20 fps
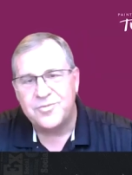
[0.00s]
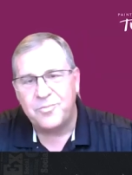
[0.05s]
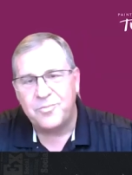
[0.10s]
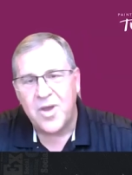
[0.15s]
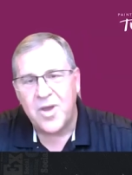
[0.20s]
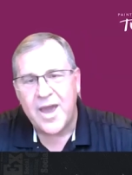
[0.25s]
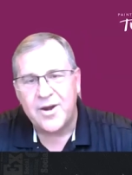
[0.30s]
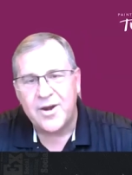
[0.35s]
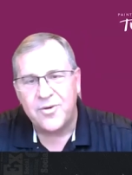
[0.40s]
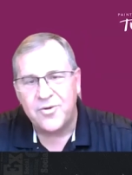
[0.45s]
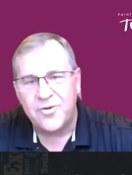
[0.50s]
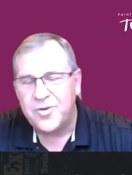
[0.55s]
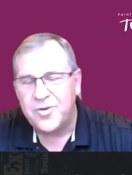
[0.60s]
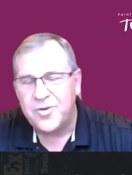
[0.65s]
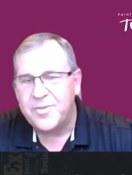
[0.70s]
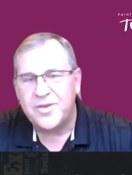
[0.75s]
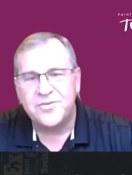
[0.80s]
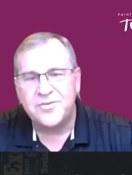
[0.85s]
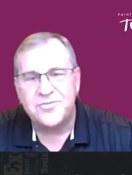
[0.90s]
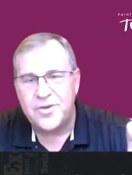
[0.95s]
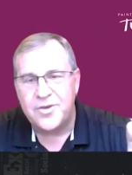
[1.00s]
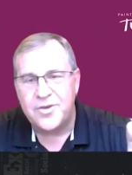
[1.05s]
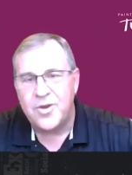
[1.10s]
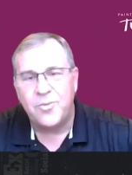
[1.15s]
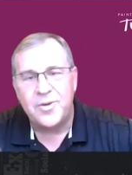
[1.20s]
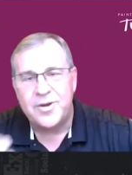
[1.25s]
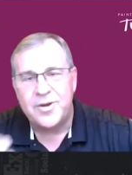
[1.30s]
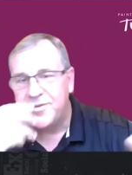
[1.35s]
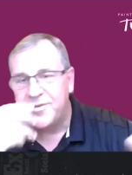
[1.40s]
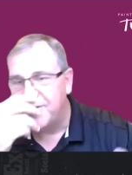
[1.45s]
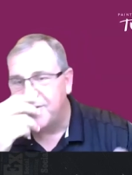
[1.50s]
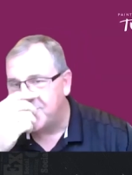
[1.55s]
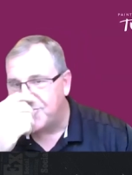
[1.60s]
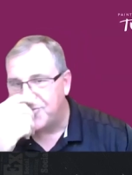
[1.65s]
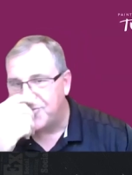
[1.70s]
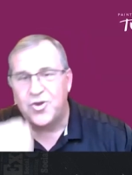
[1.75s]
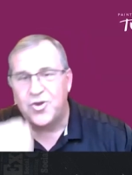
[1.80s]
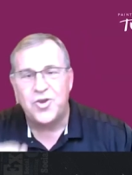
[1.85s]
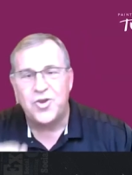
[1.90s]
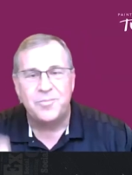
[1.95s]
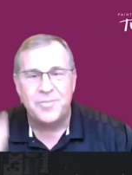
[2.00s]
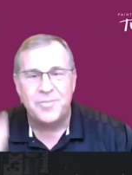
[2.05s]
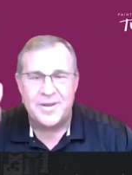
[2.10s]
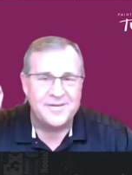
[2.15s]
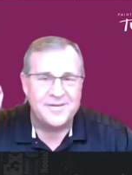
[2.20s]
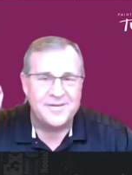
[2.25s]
a splatter room is, you go into this room